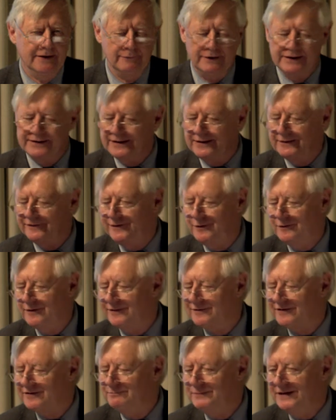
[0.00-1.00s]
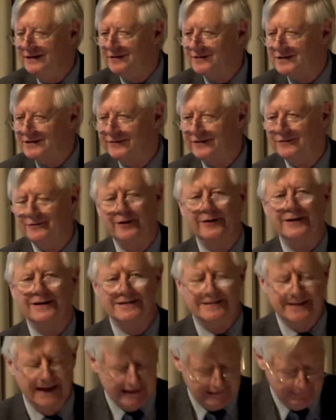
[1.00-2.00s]
within a few hundred meters of a royal
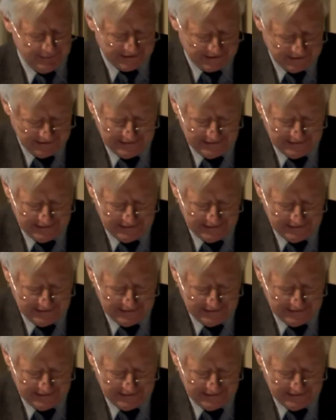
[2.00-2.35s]
settlement